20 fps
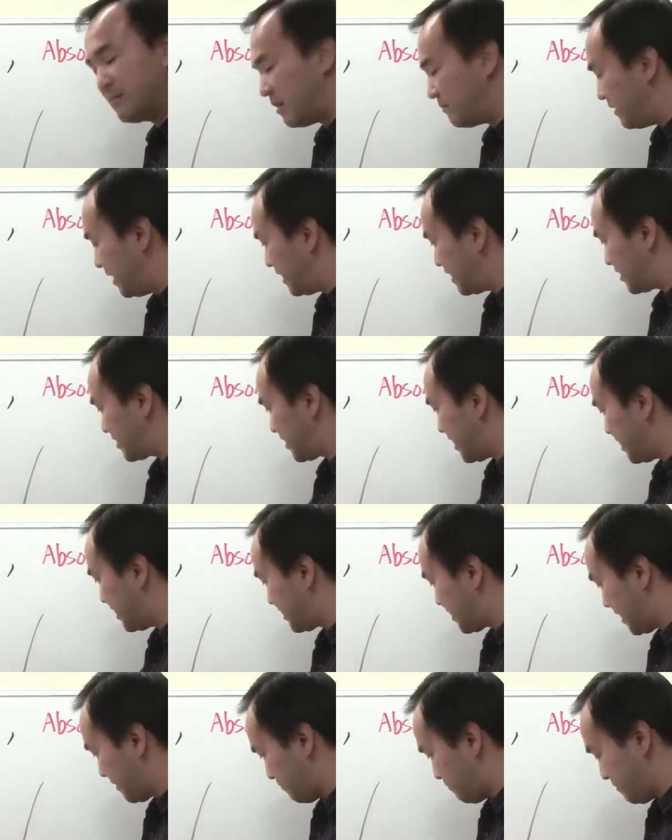in a sense
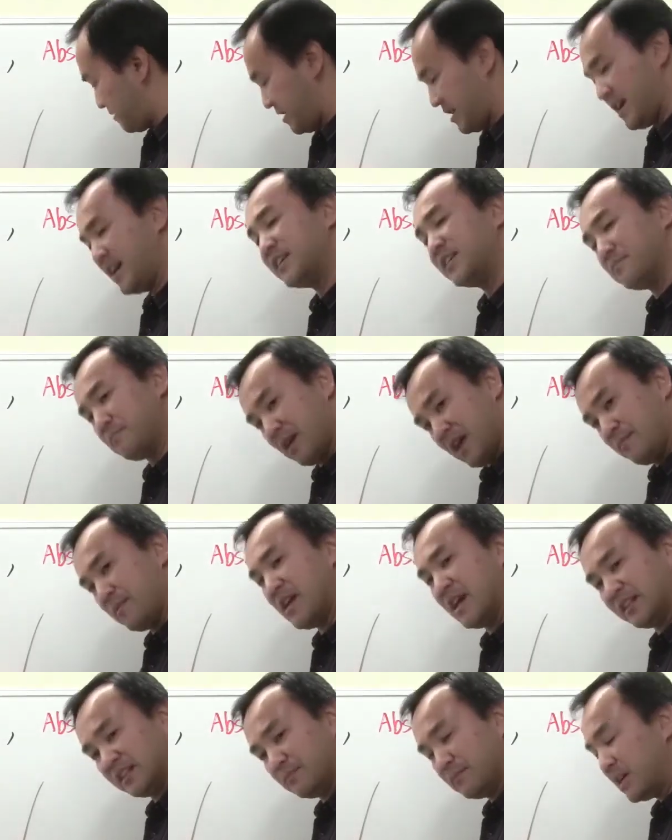that, yes, maybe
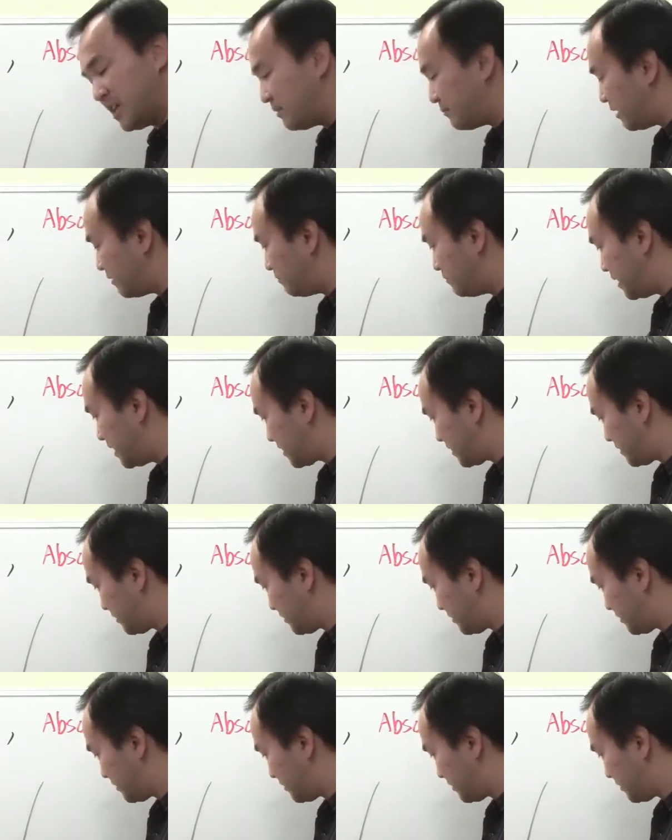it's a minimum, but